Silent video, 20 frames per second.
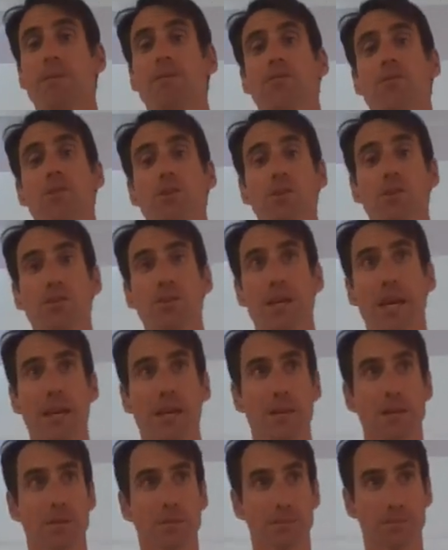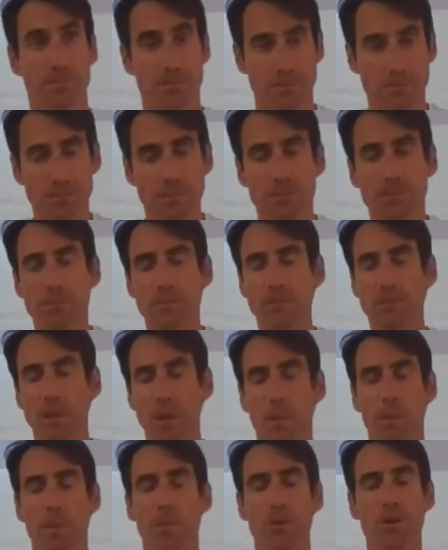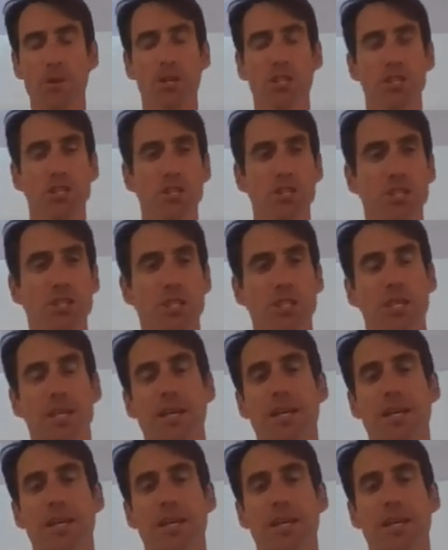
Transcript: first day, bridges,